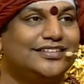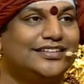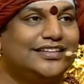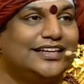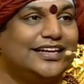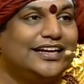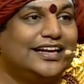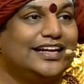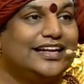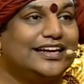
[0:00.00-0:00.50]

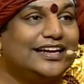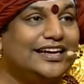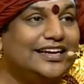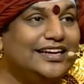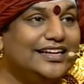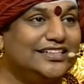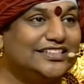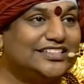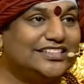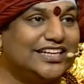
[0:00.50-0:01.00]

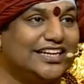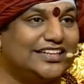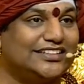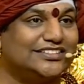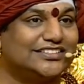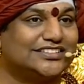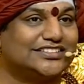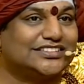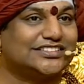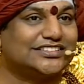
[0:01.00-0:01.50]

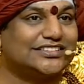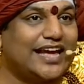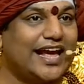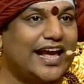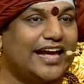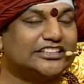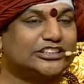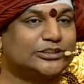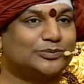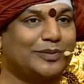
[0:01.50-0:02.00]
religions
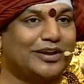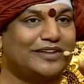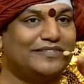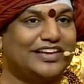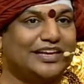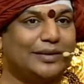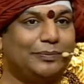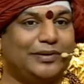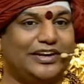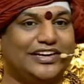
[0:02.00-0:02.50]
as per
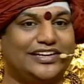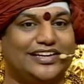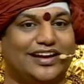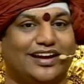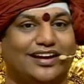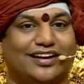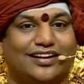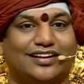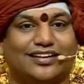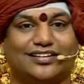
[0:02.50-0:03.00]

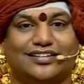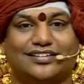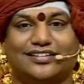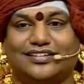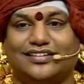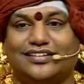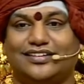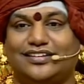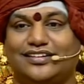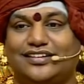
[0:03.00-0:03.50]
Wikipedia.
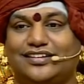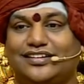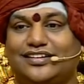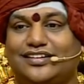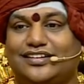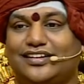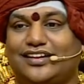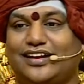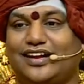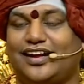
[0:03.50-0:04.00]

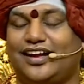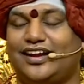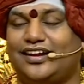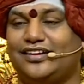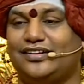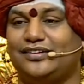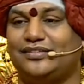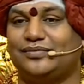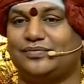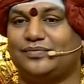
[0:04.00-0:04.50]

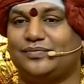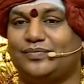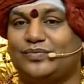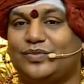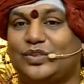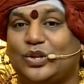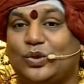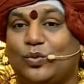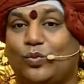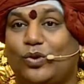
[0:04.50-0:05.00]
And
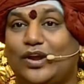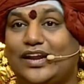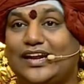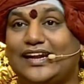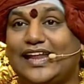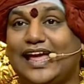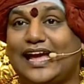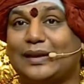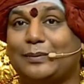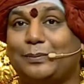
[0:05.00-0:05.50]
one
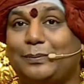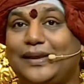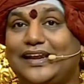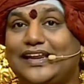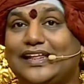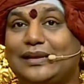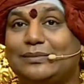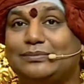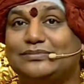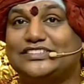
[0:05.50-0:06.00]
lakh
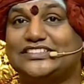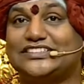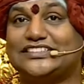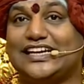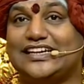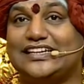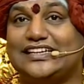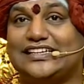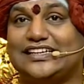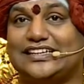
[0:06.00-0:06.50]
pilgrim
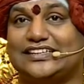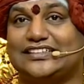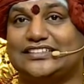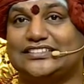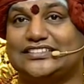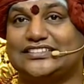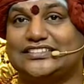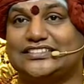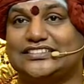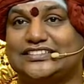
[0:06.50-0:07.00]

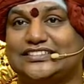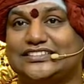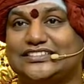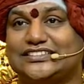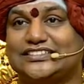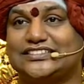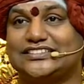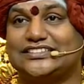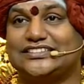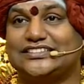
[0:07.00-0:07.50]
centers
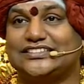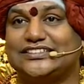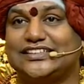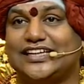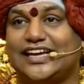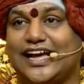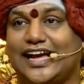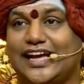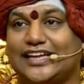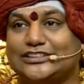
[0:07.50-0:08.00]

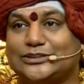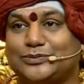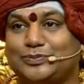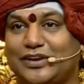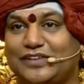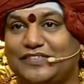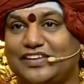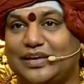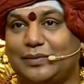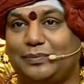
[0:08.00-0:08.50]
as per
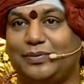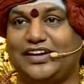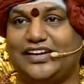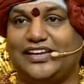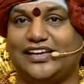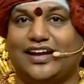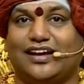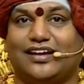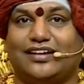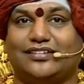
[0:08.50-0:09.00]

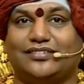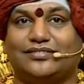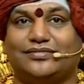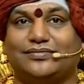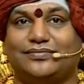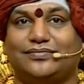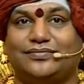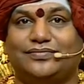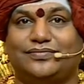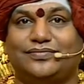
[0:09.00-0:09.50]
Wikipedia
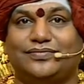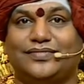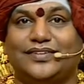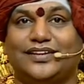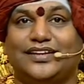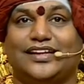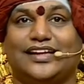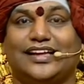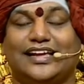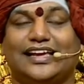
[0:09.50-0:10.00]

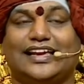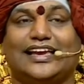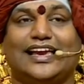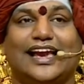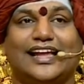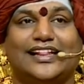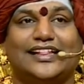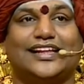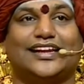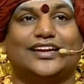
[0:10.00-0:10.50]

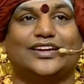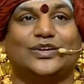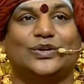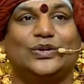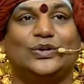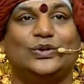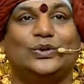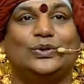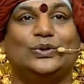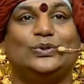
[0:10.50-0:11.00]
gather
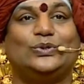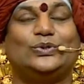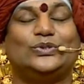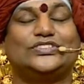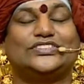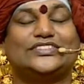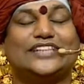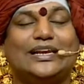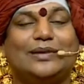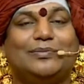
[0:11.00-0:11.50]
to
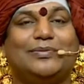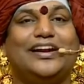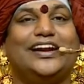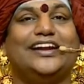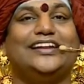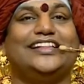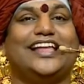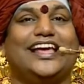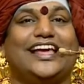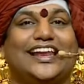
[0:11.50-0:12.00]

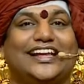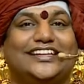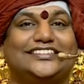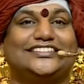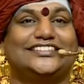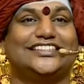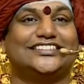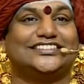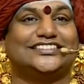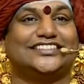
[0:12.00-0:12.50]
celebrate their
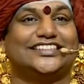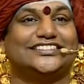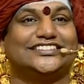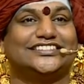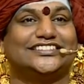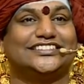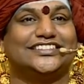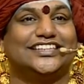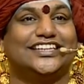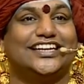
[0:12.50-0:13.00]

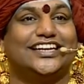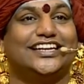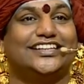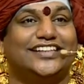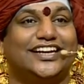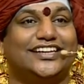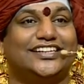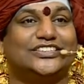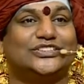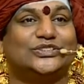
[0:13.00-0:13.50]
existence,
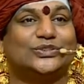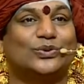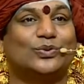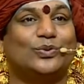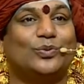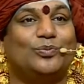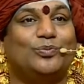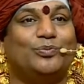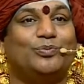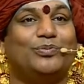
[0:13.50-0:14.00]
that is
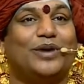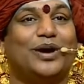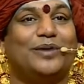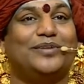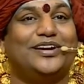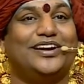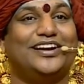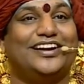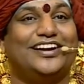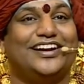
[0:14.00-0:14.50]
Kumbh
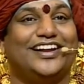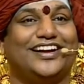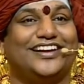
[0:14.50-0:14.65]
Mela.